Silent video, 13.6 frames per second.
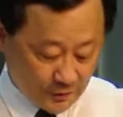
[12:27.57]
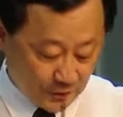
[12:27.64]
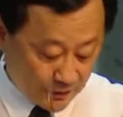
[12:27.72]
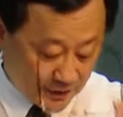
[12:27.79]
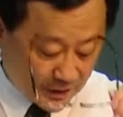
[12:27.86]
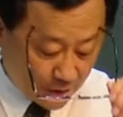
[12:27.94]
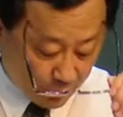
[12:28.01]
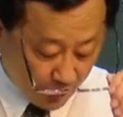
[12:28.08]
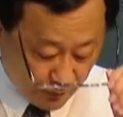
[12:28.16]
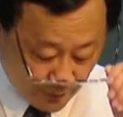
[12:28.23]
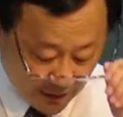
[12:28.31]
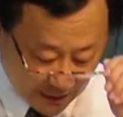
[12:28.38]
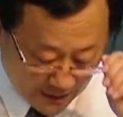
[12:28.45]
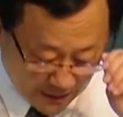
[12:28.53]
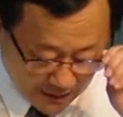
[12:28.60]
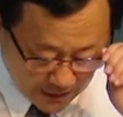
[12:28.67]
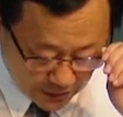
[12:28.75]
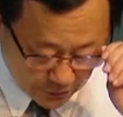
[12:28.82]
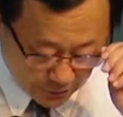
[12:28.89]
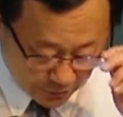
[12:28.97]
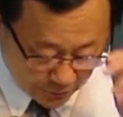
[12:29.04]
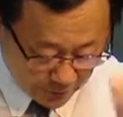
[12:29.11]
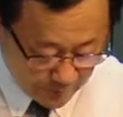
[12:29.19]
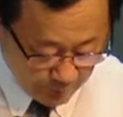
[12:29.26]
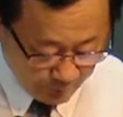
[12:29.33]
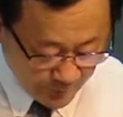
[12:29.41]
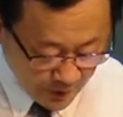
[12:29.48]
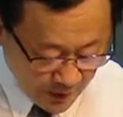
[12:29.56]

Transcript: So this is what we are asking you to do.